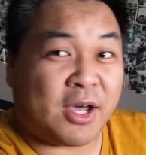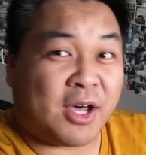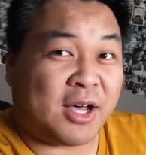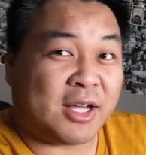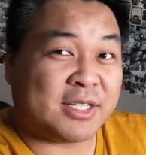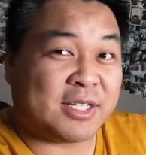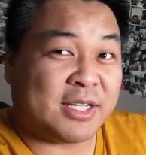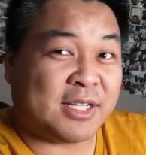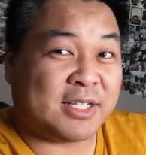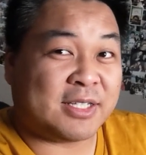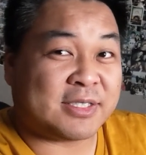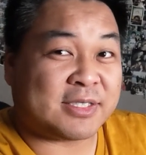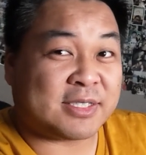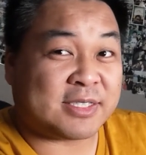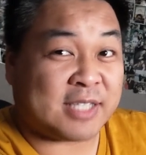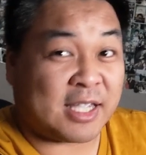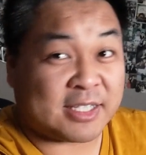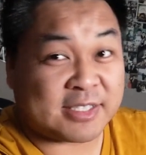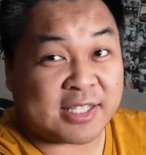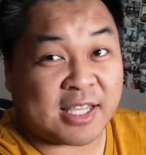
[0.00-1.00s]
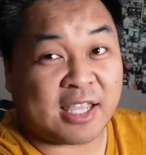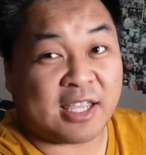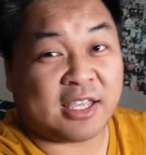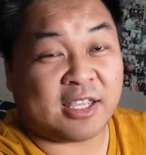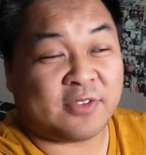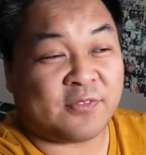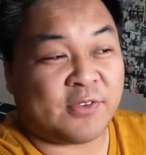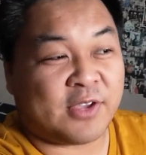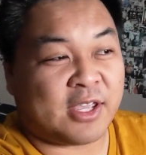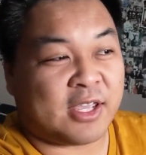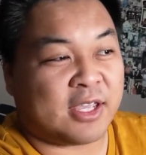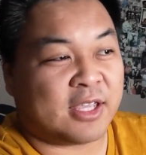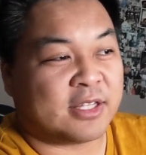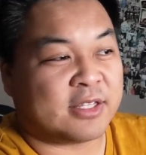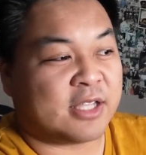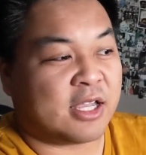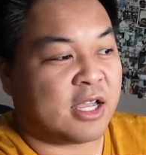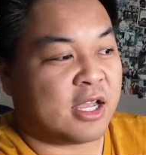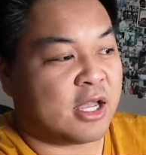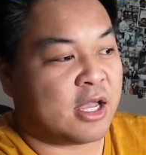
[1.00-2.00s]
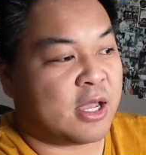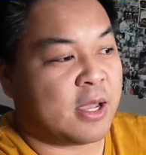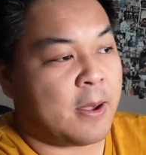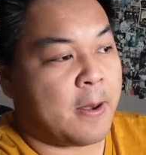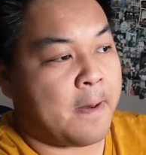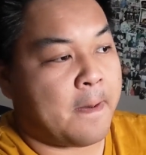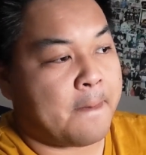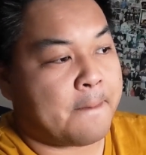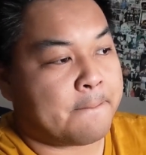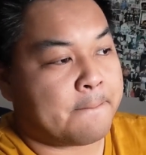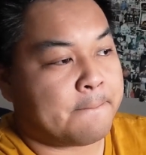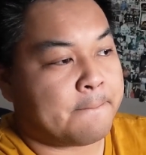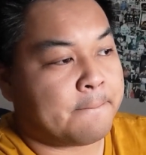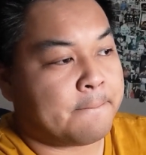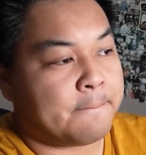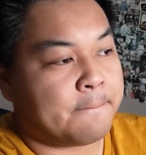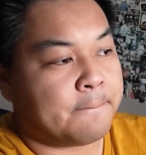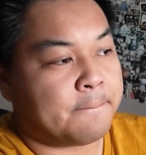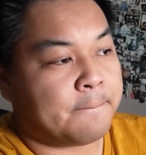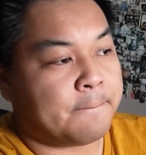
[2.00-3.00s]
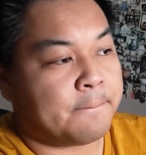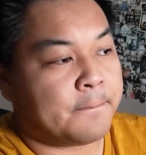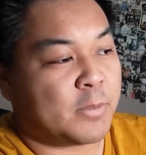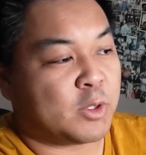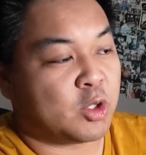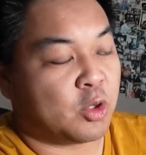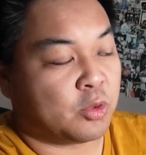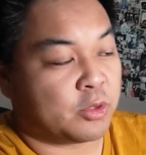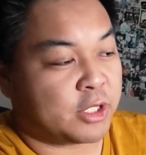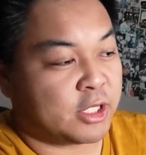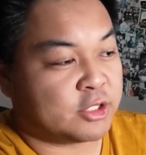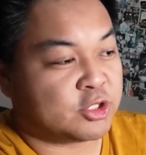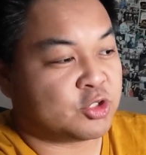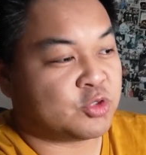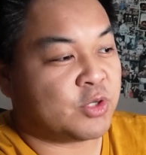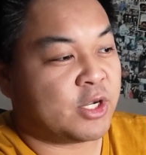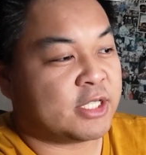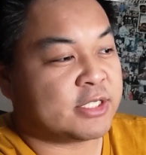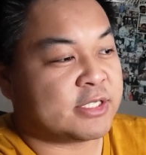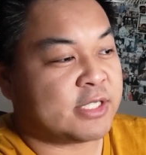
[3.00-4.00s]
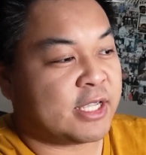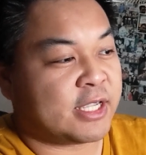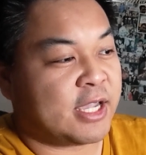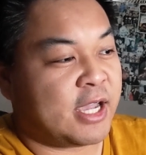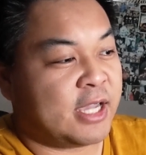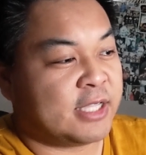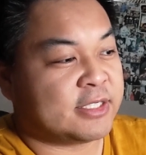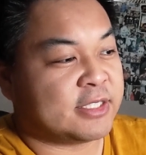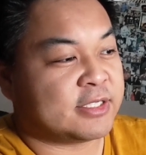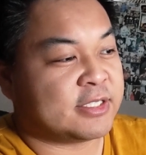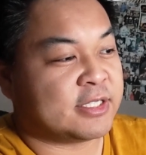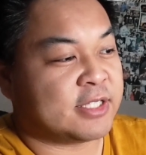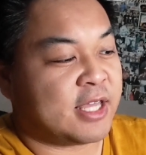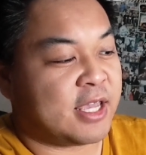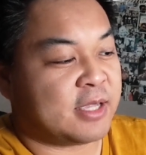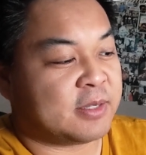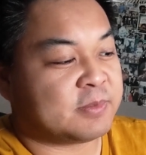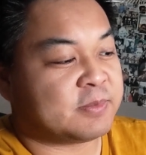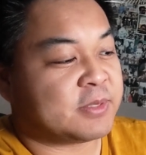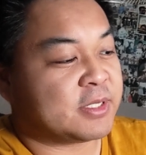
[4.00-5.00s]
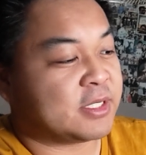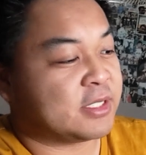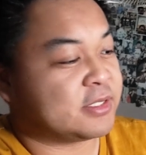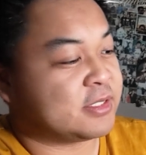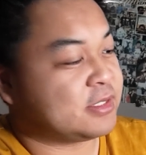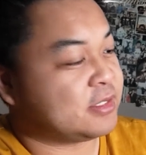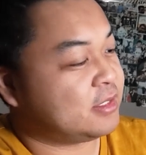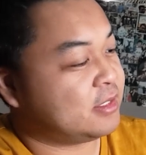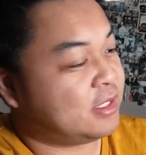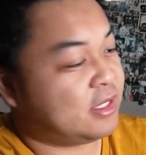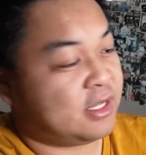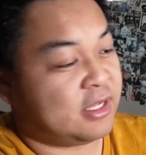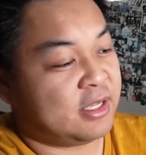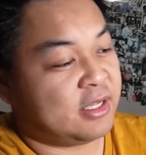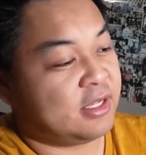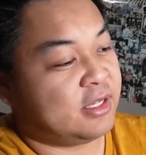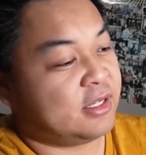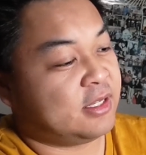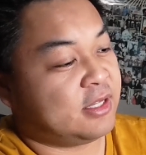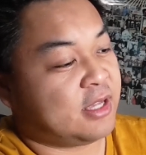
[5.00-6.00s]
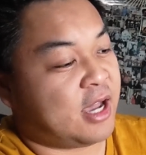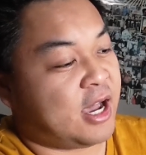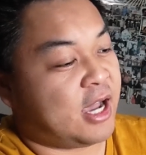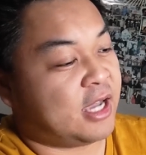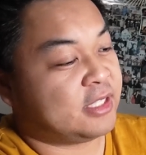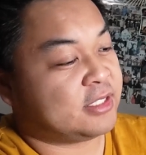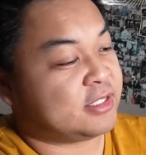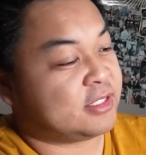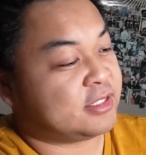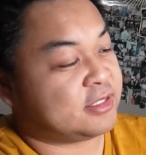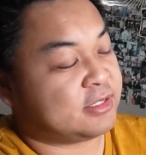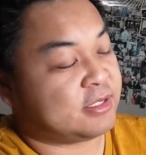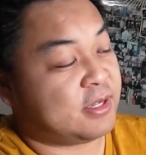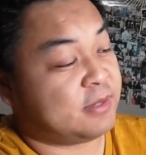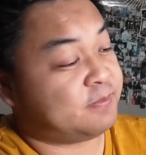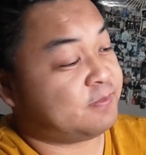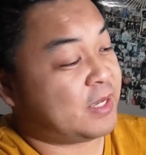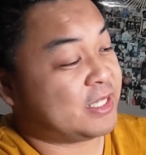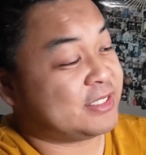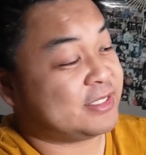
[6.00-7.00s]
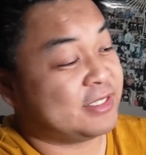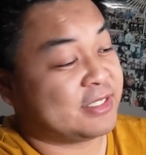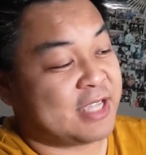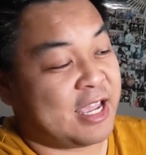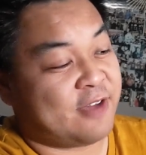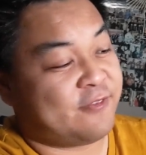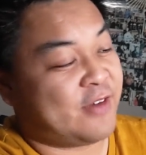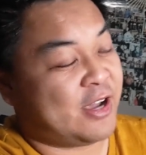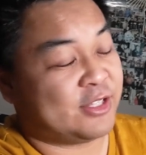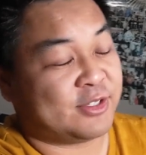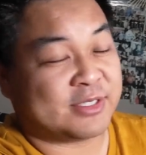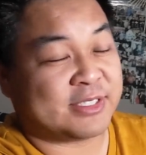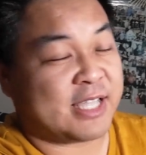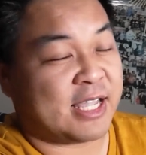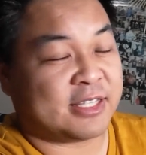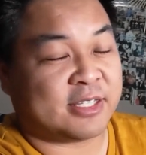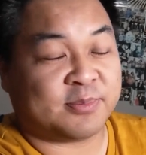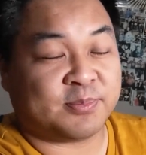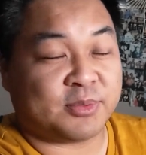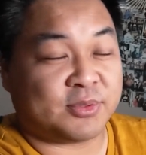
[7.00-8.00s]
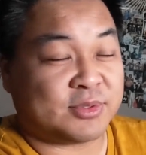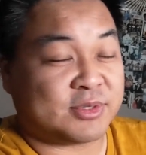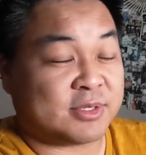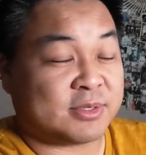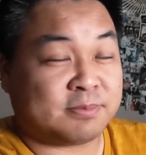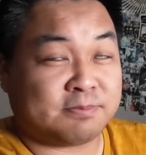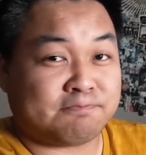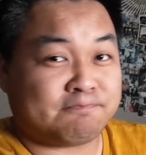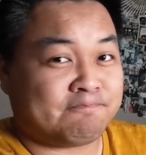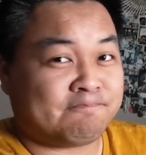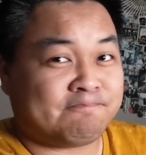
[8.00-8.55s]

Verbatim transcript: holidays, stay safe, and um, don't get stressed like I did today because I, I still can't find those Santa boots.